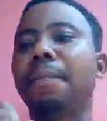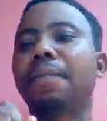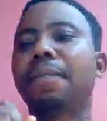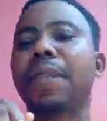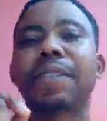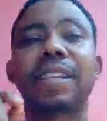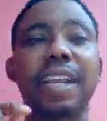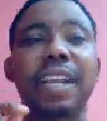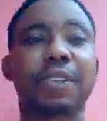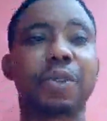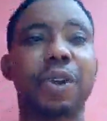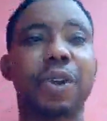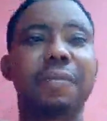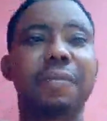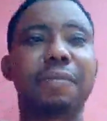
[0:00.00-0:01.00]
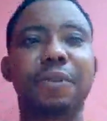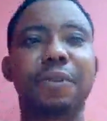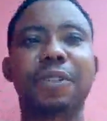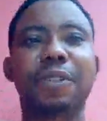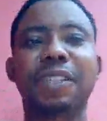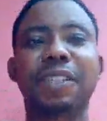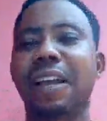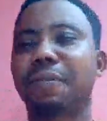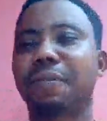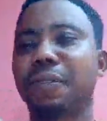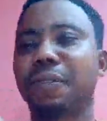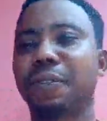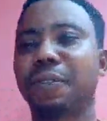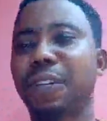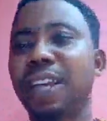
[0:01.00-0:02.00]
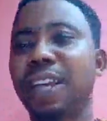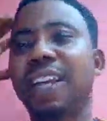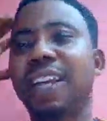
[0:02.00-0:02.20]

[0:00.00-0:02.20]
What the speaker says: Nice to have you this afternoon.